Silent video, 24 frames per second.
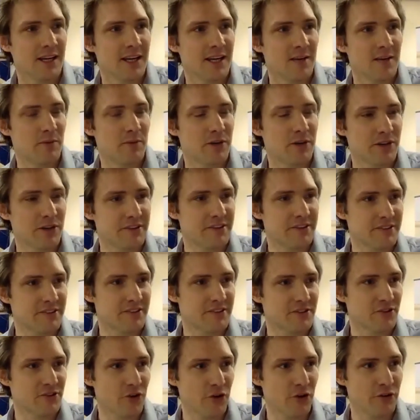because
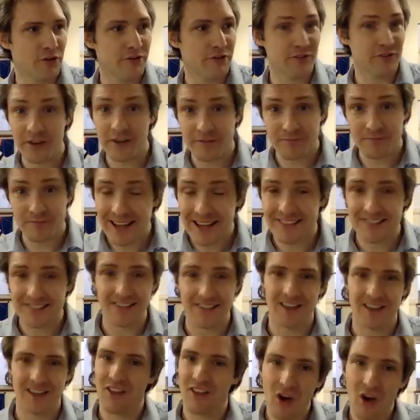truth does
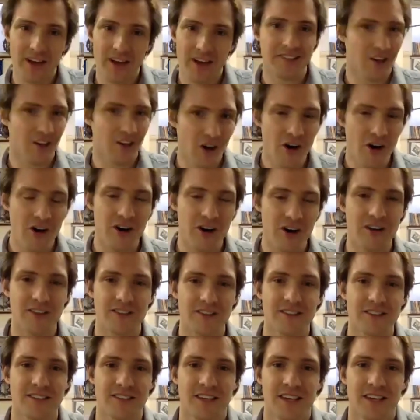matter. Lies
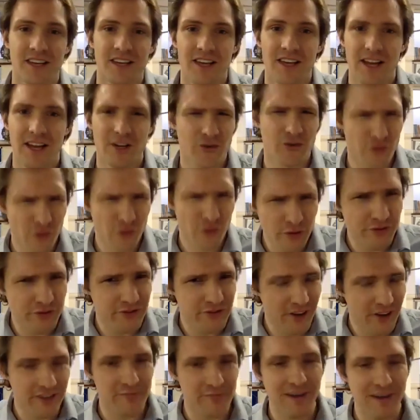hurt, and truth
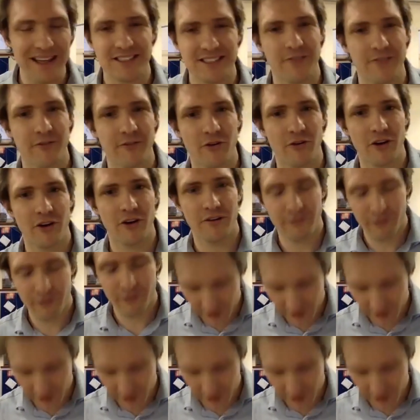does matter for a